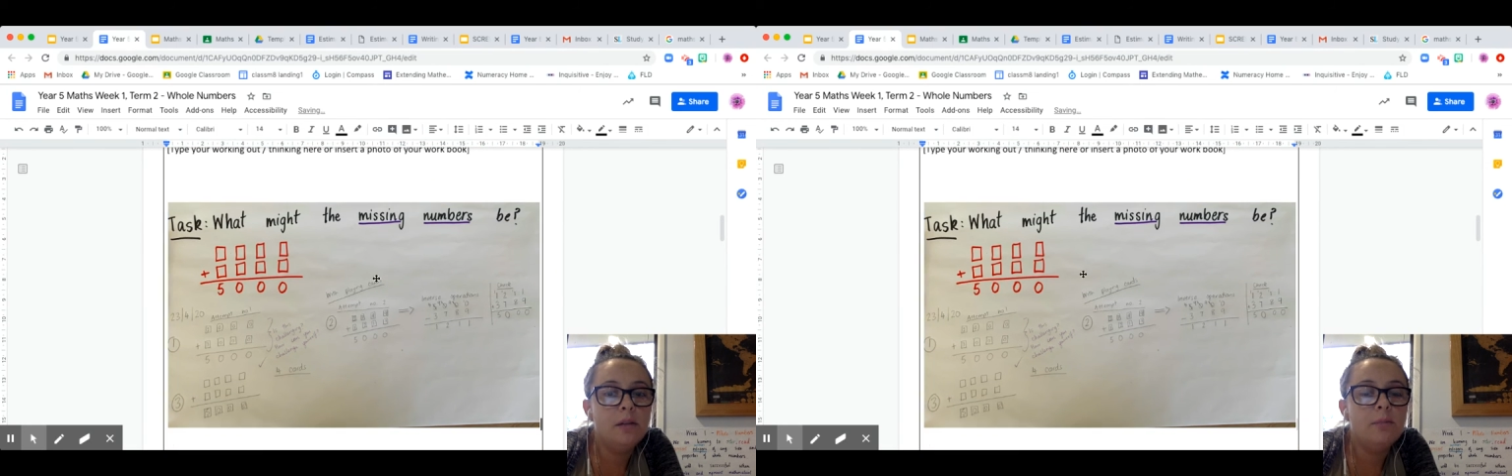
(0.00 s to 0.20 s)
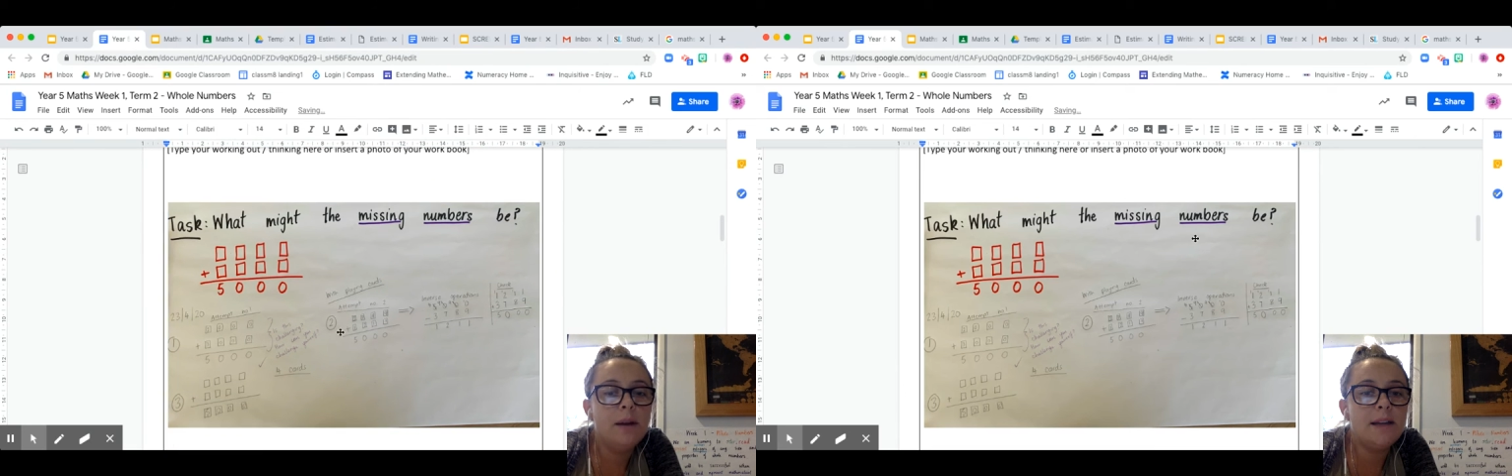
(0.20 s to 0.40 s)

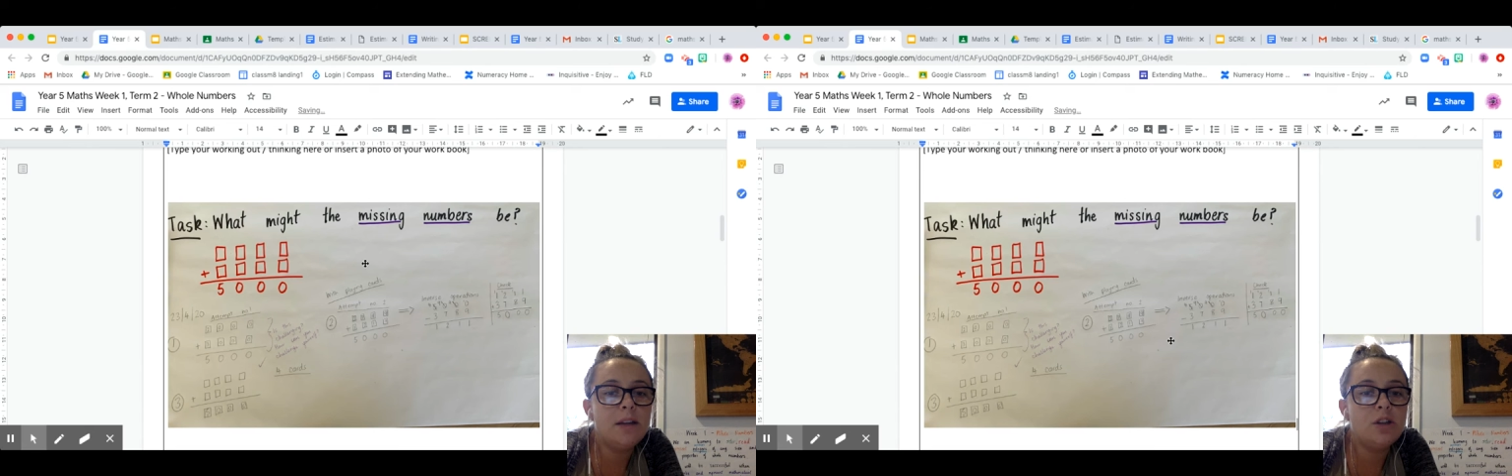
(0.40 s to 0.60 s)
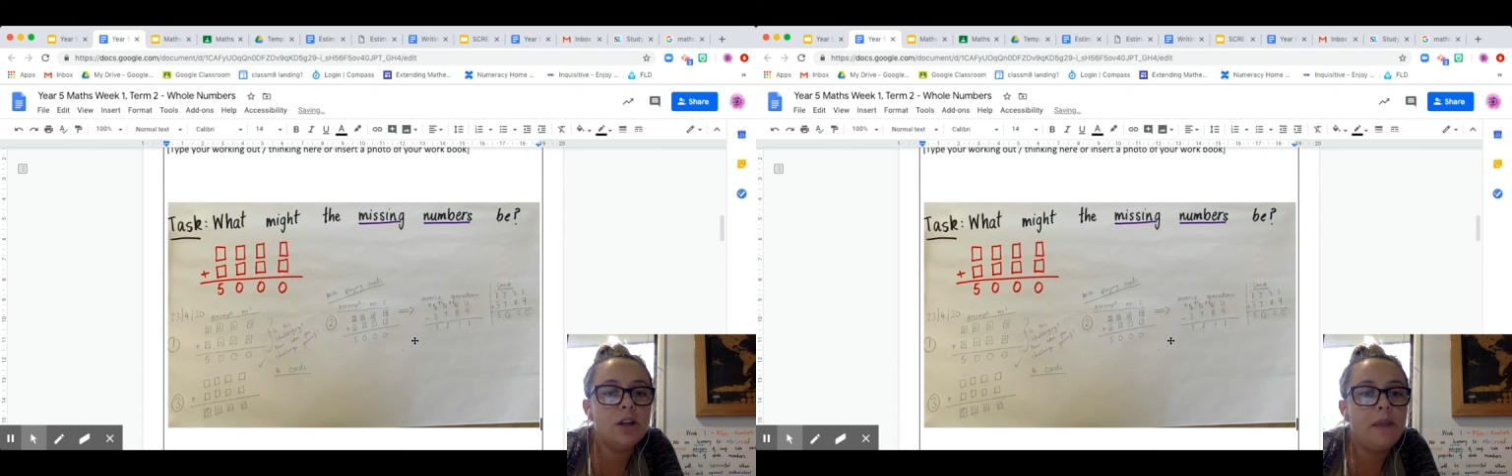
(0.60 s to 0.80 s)
My
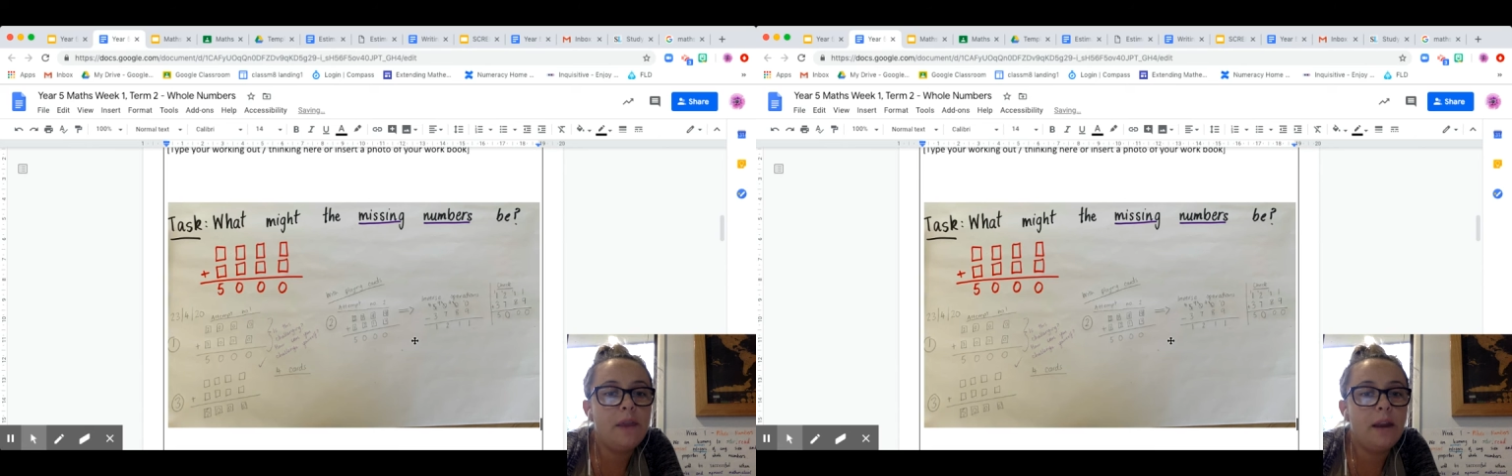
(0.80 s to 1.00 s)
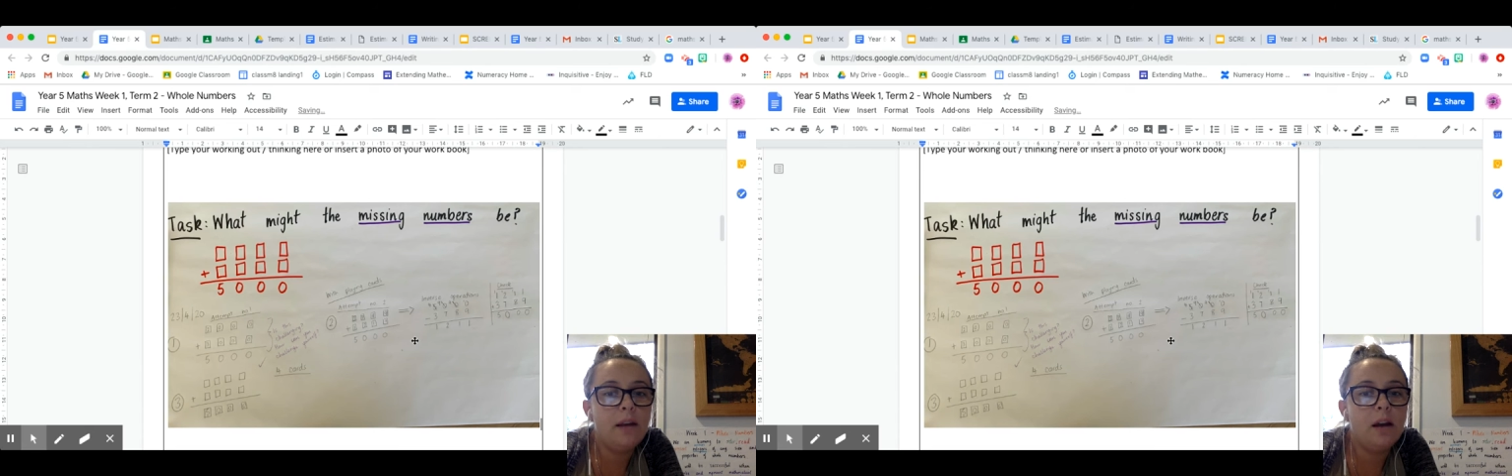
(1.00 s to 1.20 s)
teacher can
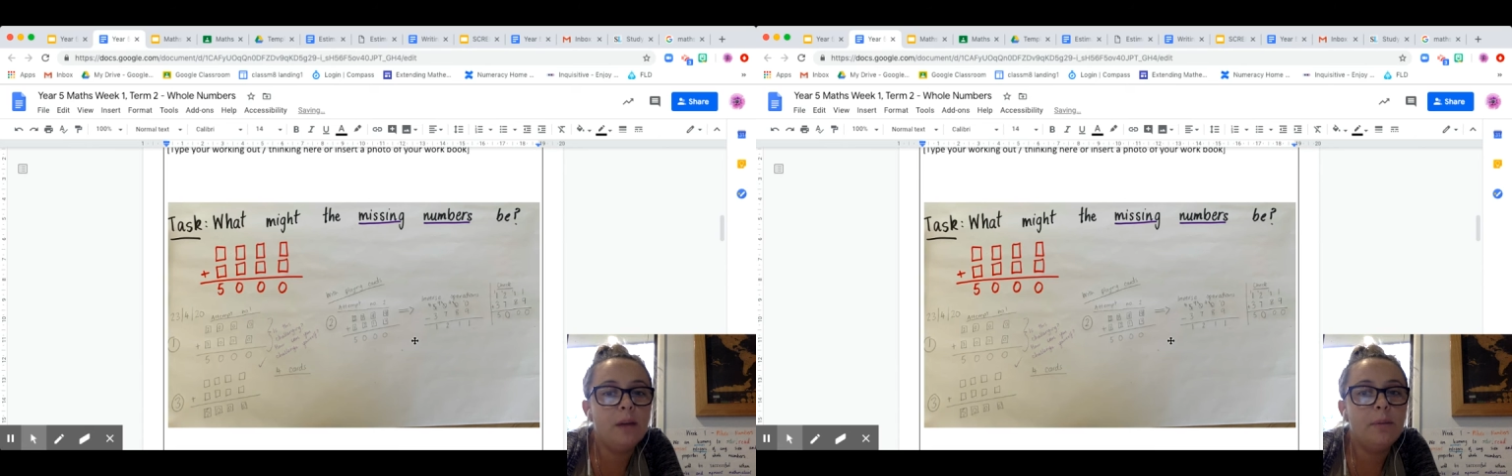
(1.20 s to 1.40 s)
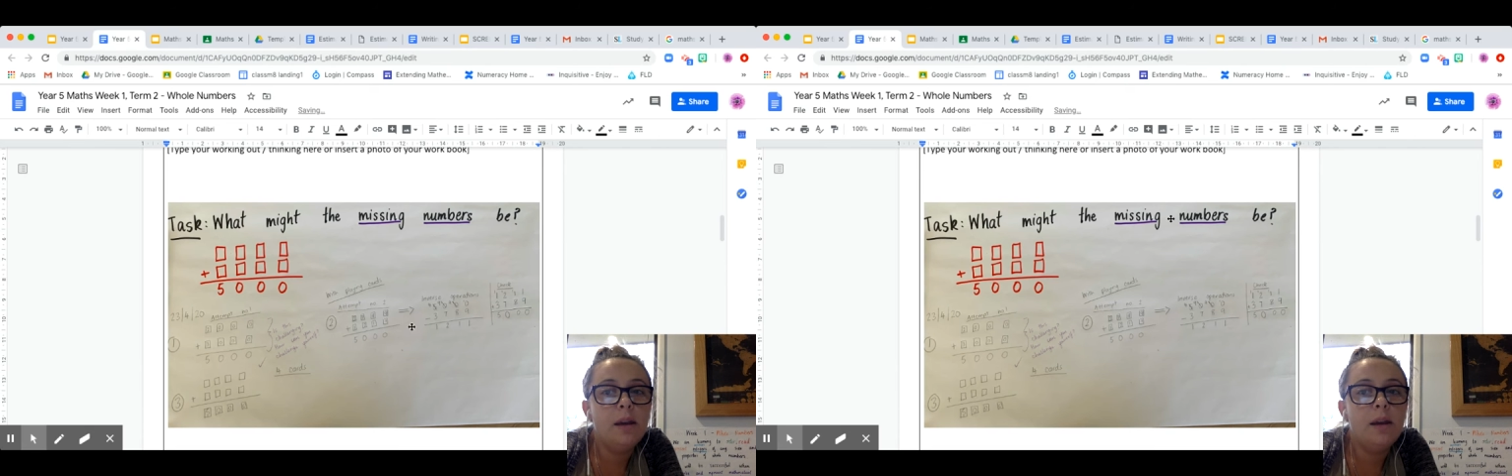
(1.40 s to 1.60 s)
then
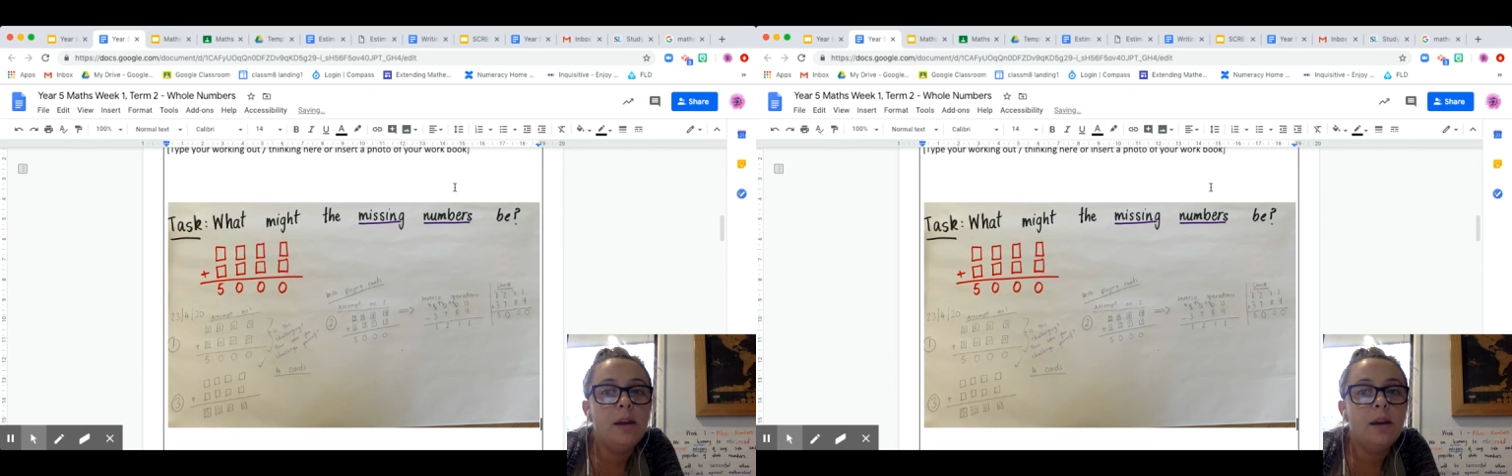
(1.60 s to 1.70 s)
come,